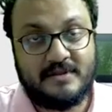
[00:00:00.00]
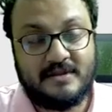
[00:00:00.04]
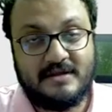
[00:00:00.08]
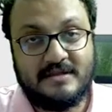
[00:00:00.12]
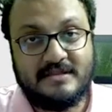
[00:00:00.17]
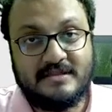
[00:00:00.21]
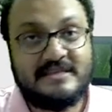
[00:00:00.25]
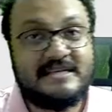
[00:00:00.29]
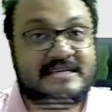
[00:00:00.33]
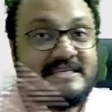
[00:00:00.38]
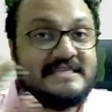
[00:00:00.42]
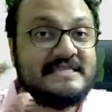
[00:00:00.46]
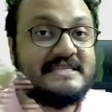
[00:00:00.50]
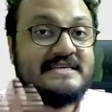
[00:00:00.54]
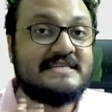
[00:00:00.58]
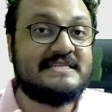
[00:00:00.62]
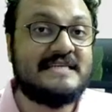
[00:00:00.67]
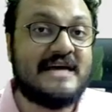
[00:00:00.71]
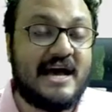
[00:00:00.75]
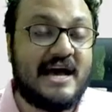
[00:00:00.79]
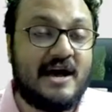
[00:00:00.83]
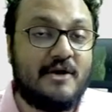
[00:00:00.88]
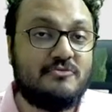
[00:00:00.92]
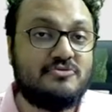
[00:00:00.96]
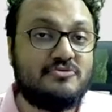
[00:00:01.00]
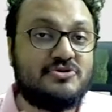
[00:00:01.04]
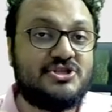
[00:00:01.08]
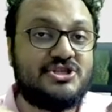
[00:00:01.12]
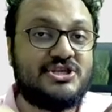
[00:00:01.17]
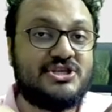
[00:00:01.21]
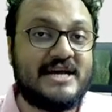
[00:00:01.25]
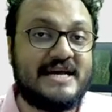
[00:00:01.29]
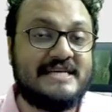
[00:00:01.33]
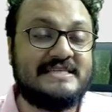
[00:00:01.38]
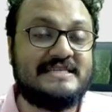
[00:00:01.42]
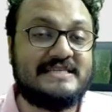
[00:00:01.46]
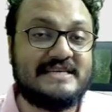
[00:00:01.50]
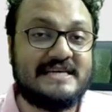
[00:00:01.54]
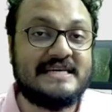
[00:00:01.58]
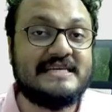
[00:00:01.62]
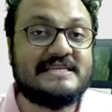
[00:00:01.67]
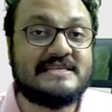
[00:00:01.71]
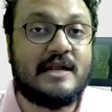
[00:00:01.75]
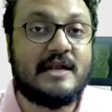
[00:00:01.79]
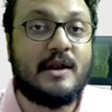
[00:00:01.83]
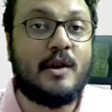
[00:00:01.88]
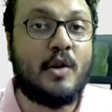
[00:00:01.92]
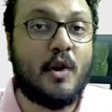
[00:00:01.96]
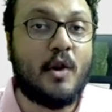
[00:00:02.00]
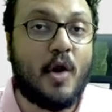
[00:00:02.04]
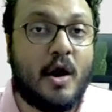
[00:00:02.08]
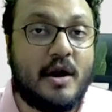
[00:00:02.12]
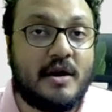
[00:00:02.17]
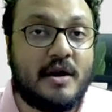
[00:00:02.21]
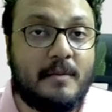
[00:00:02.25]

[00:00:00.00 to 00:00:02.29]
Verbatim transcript: This is how chess is a lot